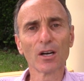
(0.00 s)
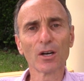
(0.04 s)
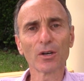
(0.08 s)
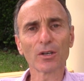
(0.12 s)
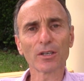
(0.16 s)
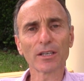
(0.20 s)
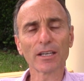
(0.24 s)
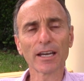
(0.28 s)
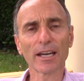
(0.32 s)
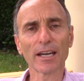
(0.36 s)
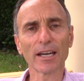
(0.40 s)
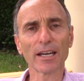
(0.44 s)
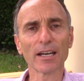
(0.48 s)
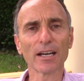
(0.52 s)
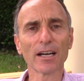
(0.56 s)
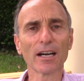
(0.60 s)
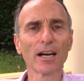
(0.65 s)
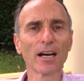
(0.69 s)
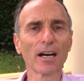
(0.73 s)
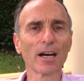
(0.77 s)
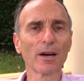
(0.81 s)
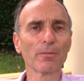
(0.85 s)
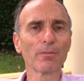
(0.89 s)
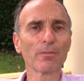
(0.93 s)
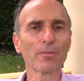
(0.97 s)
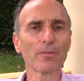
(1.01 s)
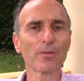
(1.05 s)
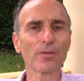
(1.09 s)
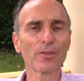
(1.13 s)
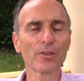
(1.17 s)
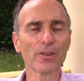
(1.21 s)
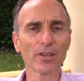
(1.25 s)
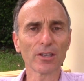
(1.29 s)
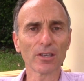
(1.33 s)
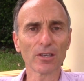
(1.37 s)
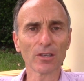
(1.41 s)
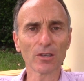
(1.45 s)
Okay, um,
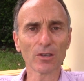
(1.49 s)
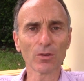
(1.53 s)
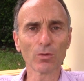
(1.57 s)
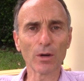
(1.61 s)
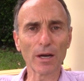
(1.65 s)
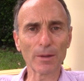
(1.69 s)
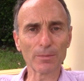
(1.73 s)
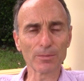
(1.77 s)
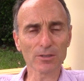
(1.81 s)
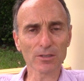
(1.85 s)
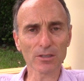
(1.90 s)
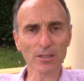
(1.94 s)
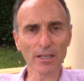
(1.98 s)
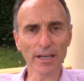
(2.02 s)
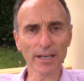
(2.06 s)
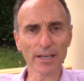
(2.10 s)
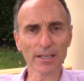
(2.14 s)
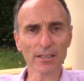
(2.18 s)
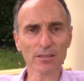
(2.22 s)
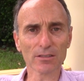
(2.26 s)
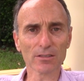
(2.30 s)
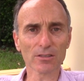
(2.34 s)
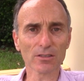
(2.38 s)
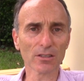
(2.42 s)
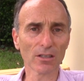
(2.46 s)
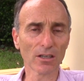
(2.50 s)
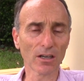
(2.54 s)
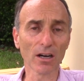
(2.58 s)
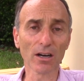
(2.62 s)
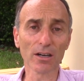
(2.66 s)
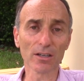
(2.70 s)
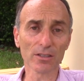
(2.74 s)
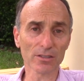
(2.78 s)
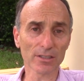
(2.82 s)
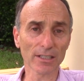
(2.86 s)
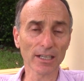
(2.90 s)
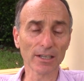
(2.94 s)
the websites
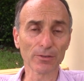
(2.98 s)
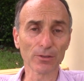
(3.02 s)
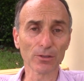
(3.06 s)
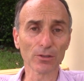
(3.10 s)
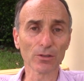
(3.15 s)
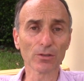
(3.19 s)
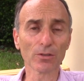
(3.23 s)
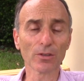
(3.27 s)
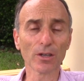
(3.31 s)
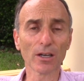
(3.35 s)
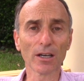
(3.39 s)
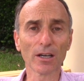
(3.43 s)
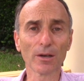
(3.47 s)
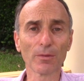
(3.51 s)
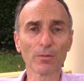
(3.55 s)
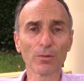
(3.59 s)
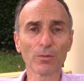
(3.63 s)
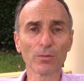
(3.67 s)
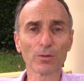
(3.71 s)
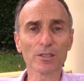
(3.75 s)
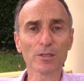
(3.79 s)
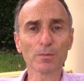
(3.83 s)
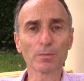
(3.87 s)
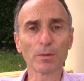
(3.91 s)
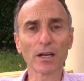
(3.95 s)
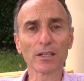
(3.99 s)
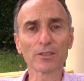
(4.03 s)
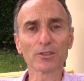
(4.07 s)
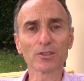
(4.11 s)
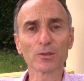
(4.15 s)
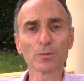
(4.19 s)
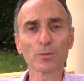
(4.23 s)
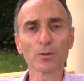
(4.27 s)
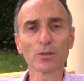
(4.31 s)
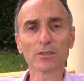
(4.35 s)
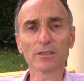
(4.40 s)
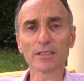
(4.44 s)
are several. Um,
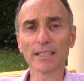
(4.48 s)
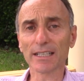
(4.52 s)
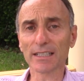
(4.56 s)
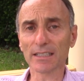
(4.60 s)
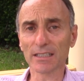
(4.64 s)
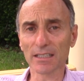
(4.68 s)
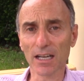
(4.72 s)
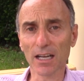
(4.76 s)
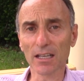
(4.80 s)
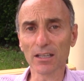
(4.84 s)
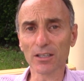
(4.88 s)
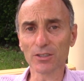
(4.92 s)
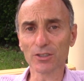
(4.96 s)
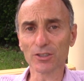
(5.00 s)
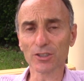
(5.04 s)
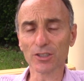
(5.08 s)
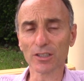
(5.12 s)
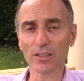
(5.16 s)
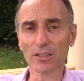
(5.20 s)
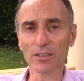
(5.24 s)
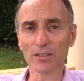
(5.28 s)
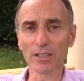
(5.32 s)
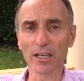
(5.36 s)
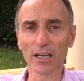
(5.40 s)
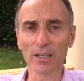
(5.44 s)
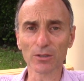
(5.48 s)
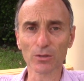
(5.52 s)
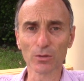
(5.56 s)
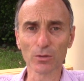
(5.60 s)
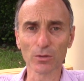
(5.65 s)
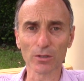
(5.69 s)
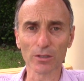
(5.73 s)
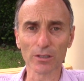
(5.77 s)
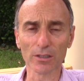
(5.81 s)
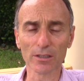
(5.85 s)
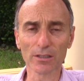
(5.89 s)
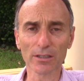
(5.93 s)

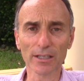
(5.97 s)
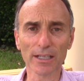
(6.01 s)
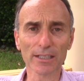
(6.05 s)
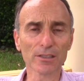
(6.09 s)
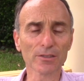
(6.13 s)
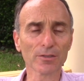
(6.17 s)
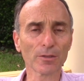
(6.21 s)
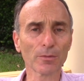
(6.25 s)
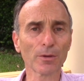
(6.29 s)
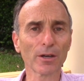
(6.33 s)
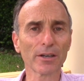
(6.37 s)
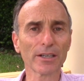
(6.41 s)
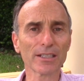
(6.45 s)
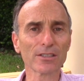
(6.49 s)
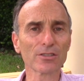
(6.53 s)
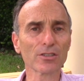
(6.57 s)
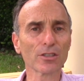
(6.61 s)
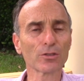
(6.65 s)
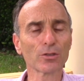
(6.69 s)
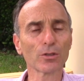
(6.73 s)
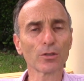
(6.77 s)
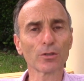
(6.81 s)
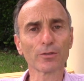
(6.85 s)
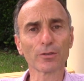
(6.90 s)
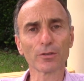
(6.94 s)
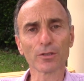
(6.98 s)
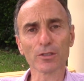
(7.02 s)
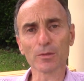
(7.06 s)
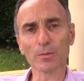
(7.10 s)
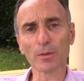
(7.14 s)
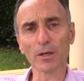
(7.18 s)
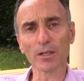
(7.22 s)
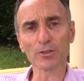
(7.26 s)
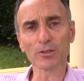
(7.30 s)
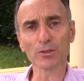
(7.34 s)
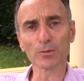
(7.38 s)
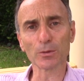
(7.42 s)
responsibletechnology.org, that's from our Institute for
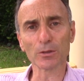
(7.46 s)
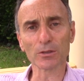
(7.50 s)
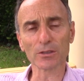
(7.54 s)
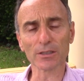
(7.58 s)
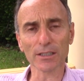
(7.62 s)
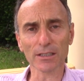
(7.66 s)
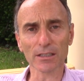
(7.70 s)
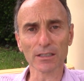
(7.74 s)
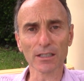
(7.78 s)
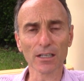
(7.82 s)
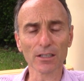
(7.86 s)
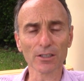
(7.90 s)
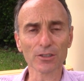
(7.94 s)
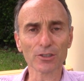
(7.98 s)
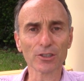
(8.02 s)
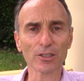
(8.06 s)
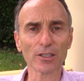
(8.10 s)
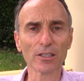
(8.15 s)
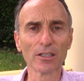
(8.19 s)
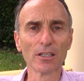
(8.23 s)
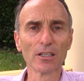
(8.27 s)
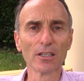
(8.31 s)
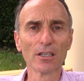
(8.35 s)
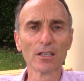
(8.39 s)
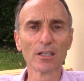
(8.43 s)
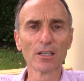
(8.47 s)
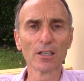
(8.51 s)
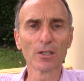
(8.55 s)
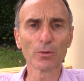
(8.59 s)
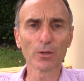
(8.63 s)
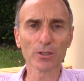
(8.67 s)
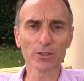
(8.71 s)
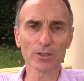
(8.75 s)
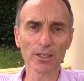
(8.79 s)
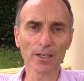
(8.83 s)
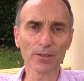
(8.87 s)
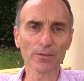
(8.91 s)
Responsible Technology,
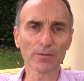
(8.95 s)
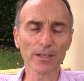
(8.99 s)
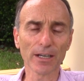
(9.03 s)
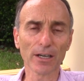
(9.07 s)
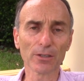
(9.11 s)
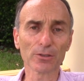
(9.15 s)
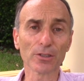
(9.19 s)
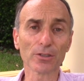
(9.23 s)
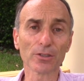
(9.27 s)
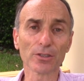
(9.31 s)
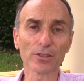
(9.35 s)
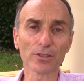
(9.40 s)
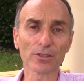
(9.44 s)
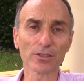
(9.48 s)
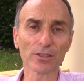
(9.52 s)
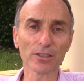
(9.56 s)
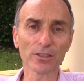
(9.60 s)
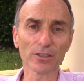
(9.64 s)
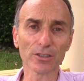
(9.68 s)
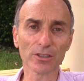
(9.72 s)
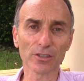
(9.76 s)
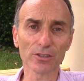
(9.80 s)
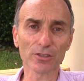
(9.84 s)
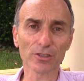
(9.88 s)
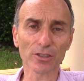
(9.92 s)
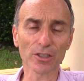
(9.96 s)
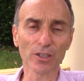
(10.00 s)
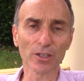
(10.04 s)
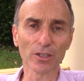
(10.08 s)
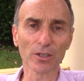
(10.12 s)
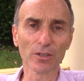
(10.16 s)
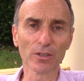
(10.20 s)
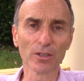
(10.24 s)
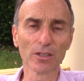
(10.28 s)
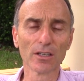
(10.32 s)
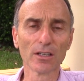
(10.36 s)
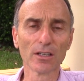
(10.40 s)
which I founded 13 years ago.